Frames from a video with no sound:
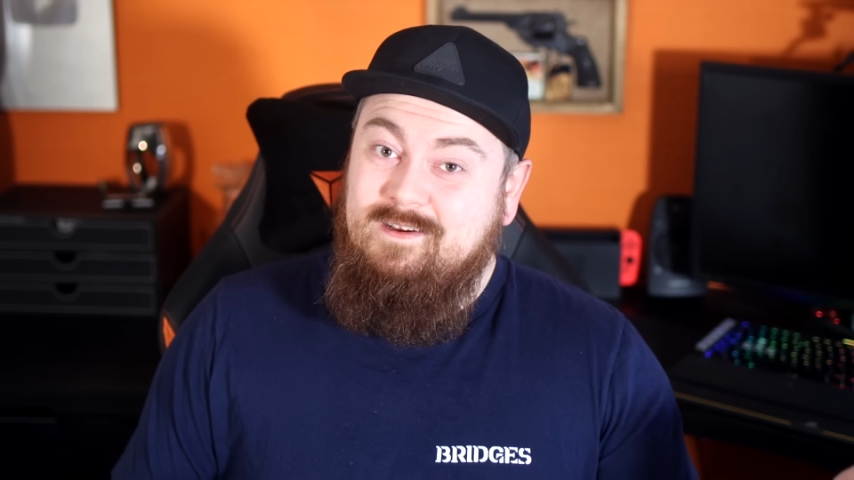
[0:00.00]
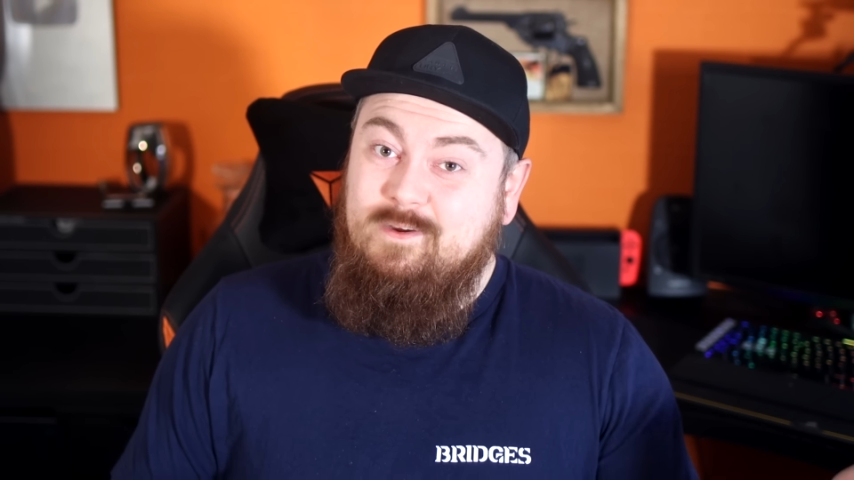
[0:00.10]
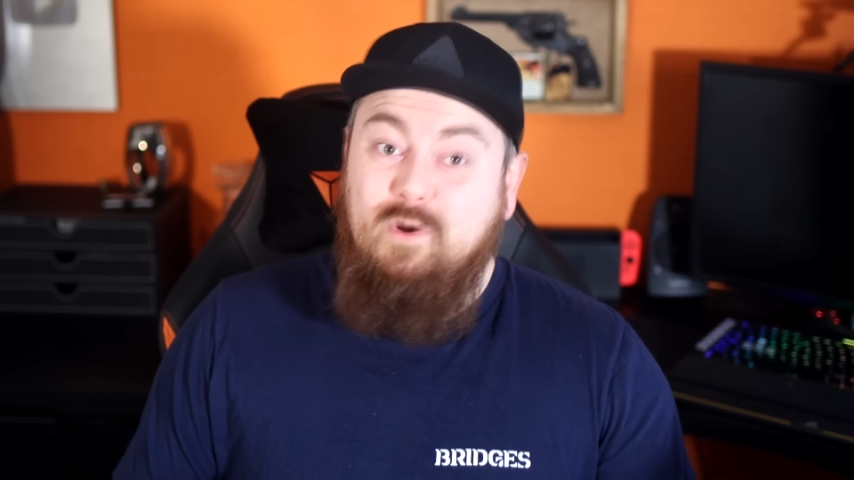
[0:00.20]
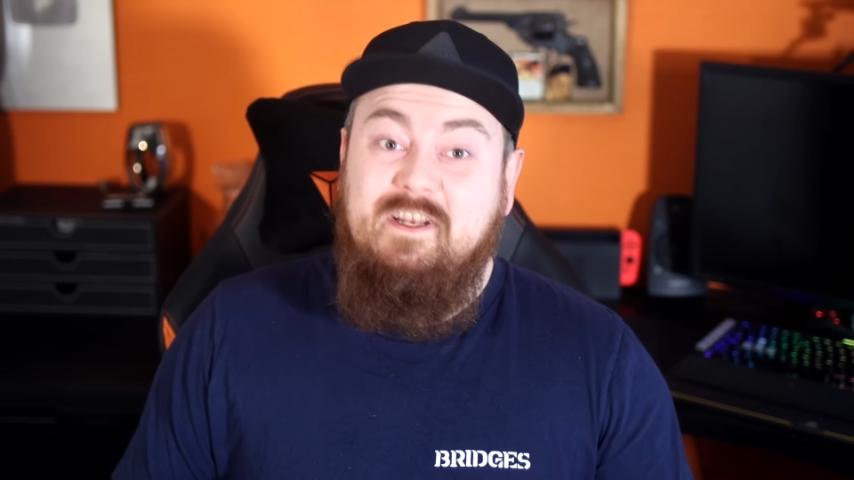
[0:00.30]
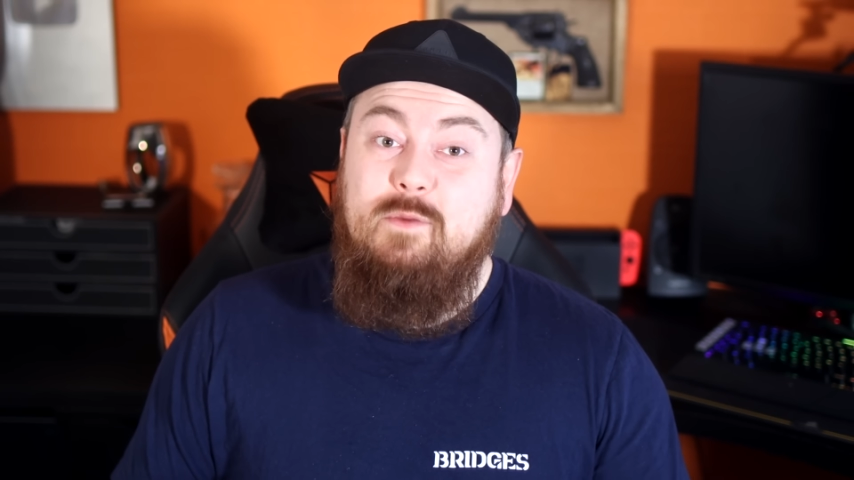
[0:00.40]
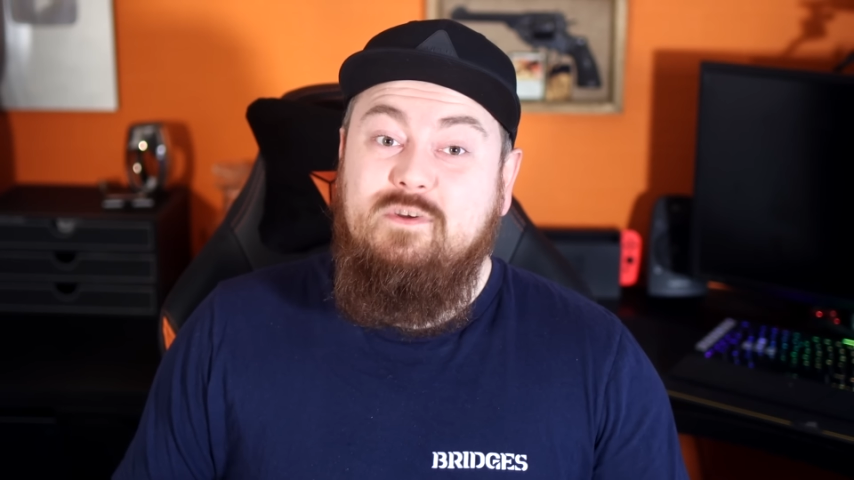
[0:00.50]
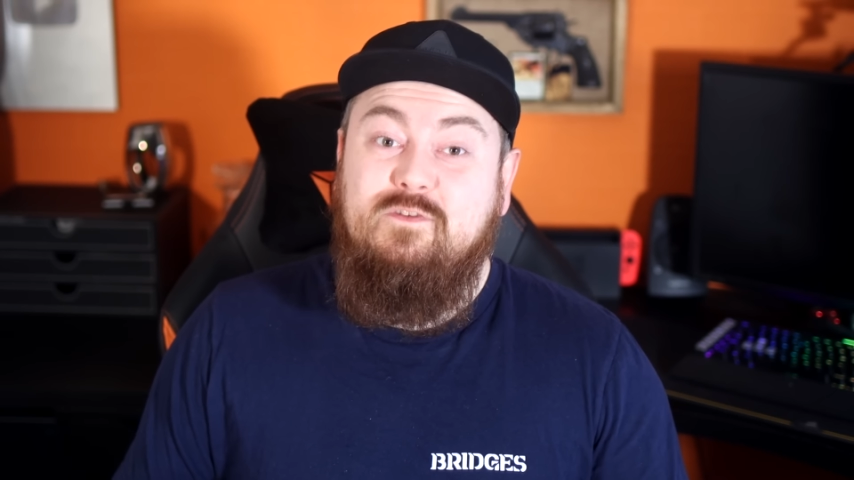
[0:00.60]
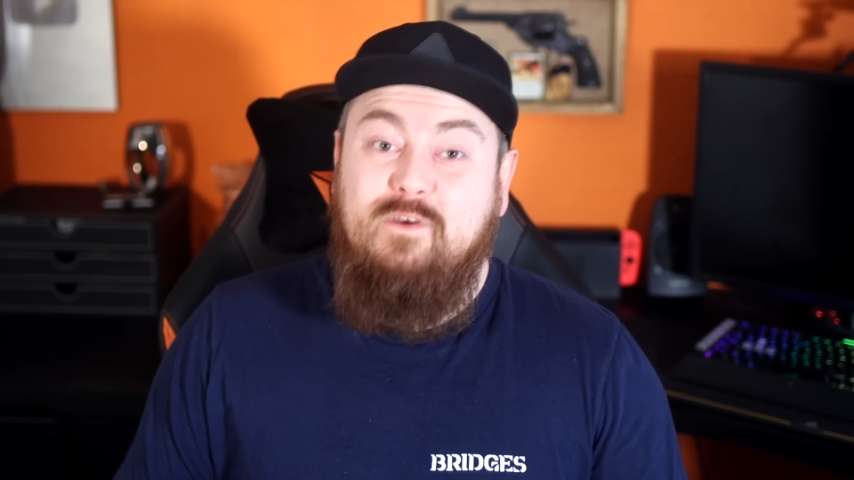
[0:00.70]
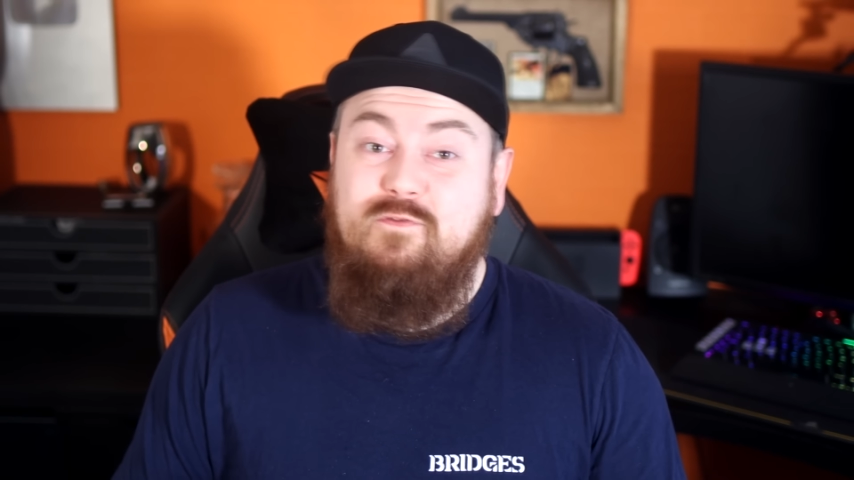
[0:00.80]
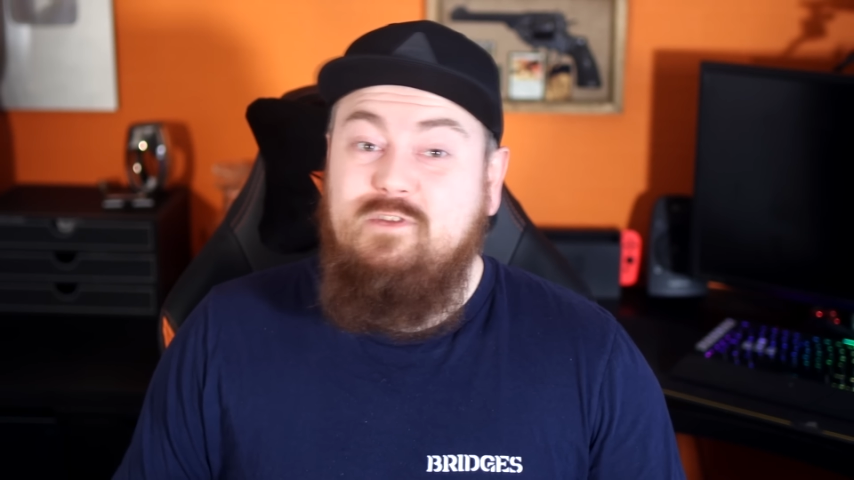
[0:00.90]
When he was
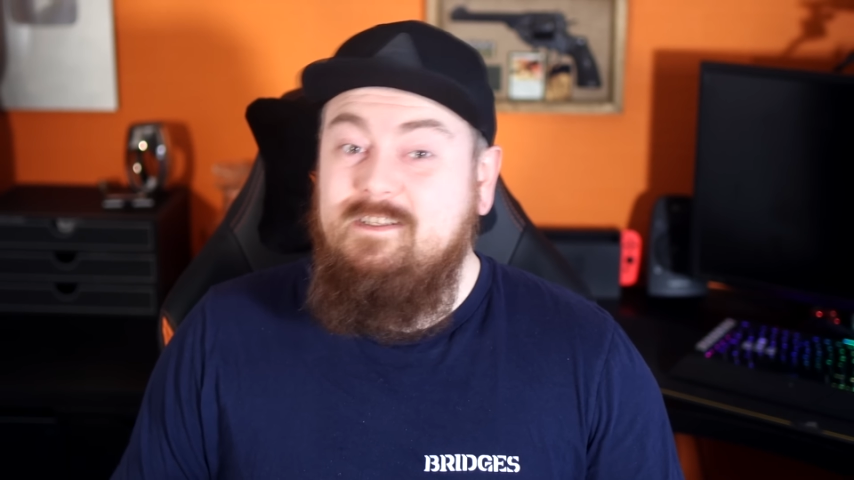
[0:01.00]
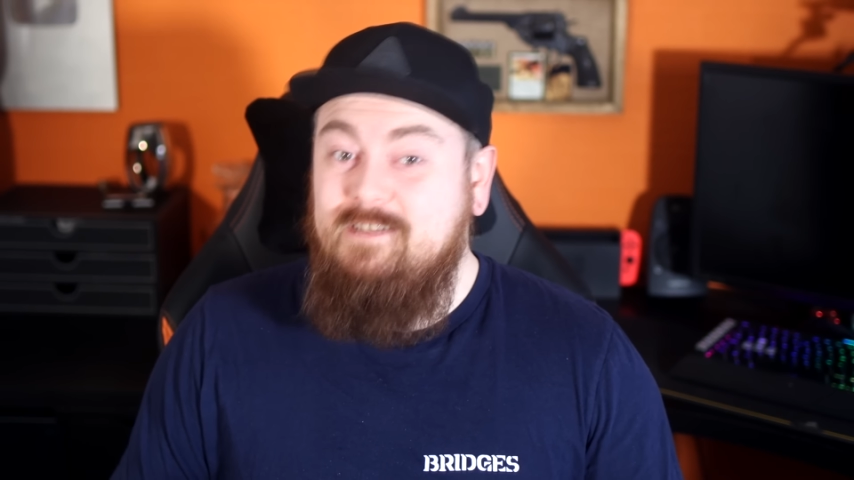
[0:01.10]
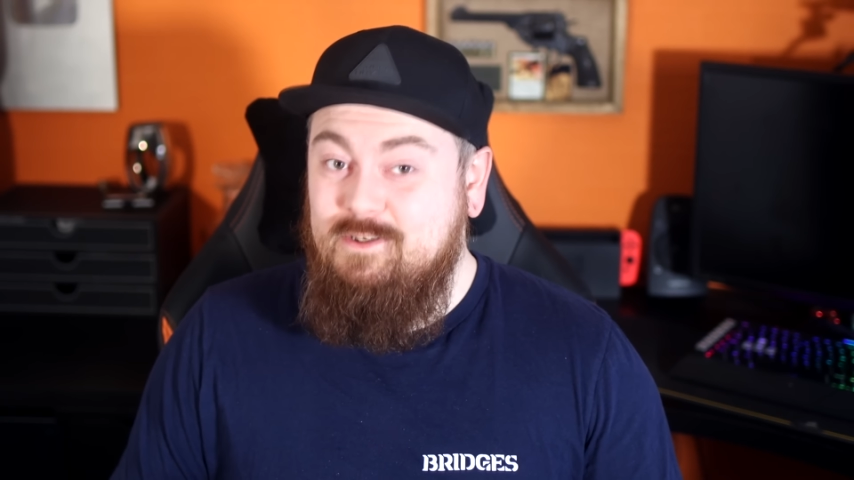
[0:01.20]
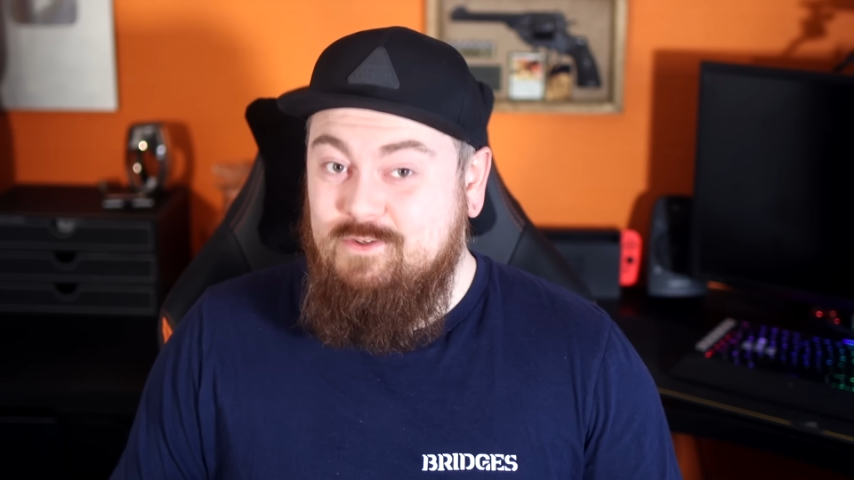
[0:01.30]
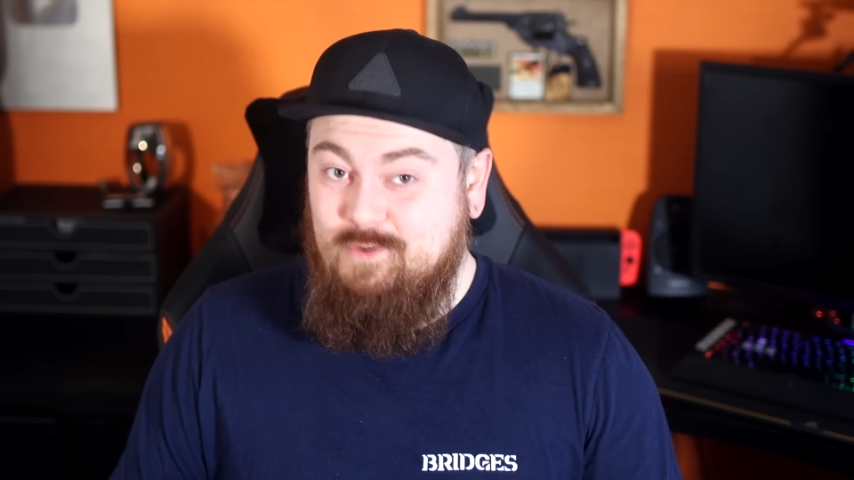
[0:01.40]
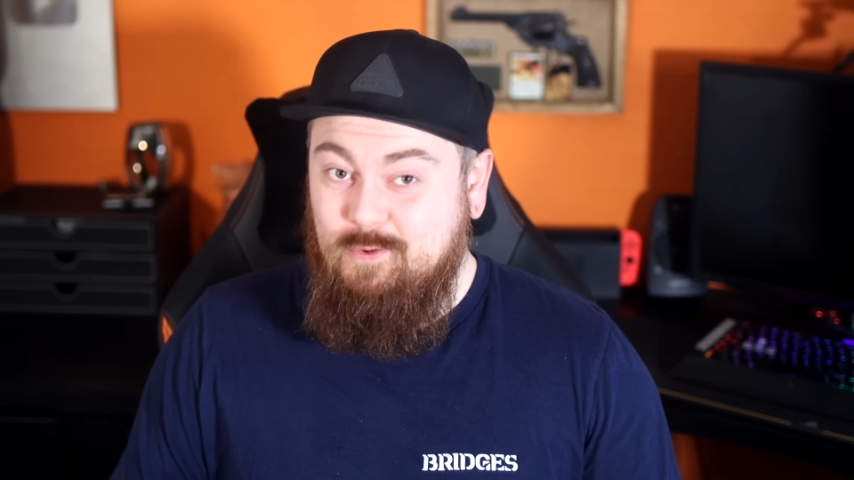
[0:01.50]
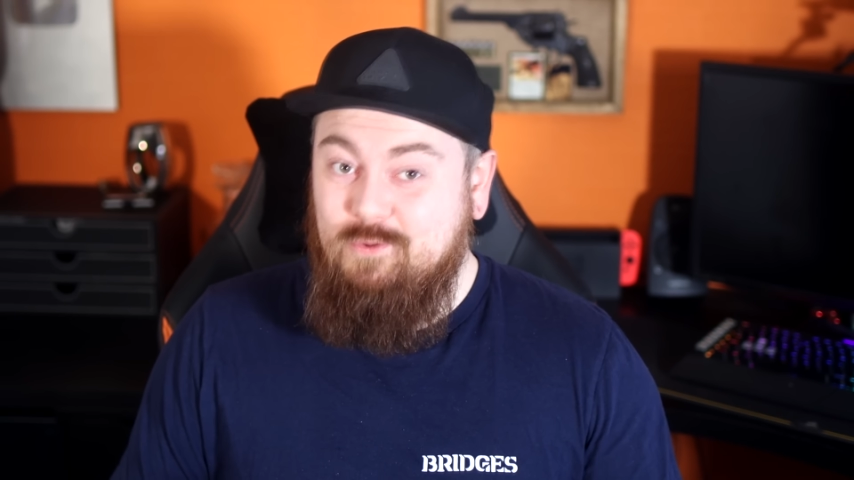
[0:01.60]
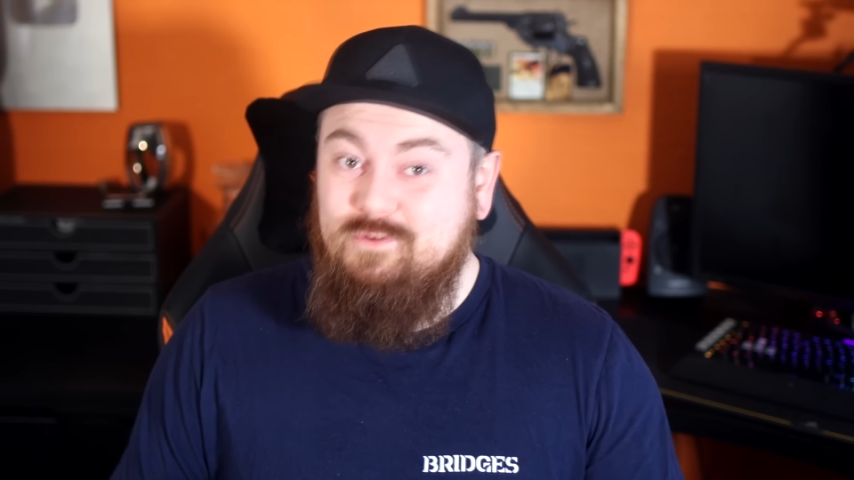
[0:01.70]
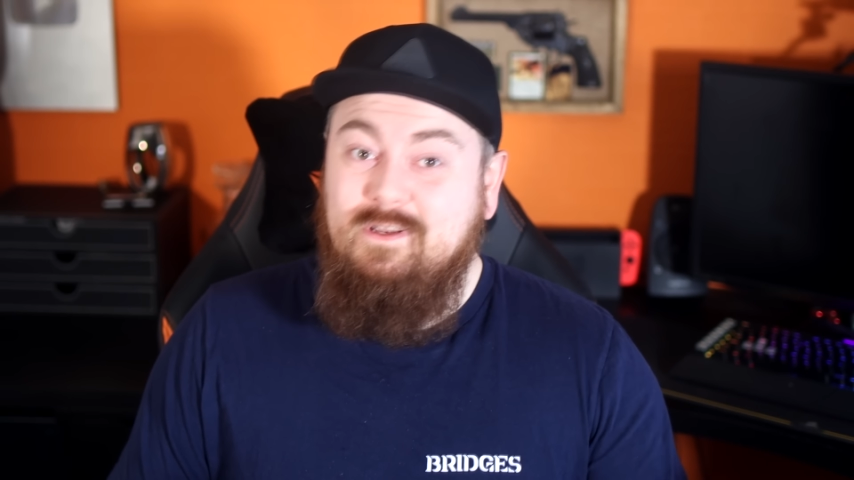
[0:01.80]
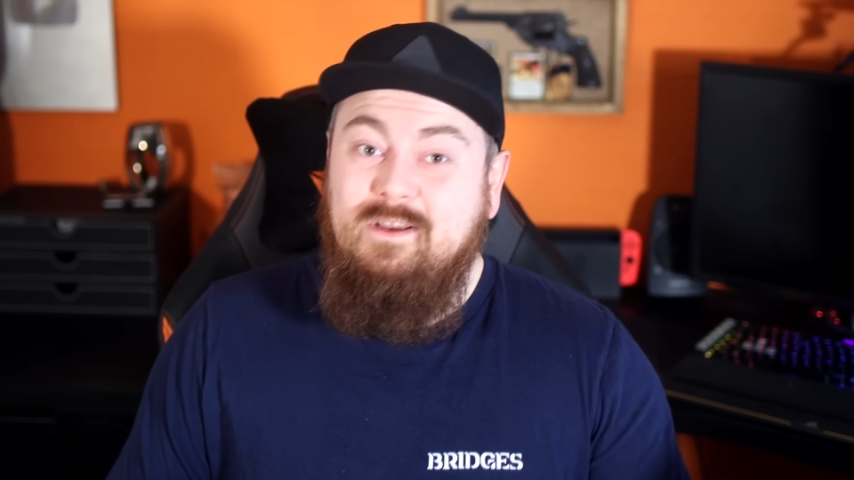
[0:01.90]
15 years
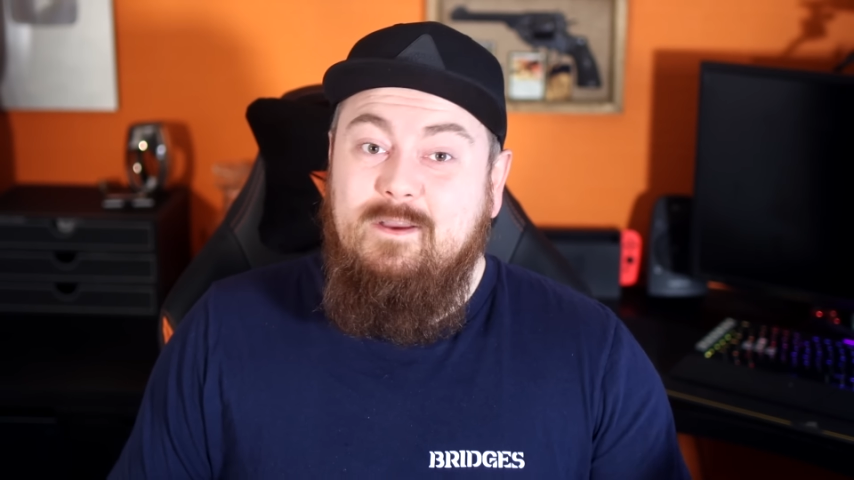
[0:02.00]
old,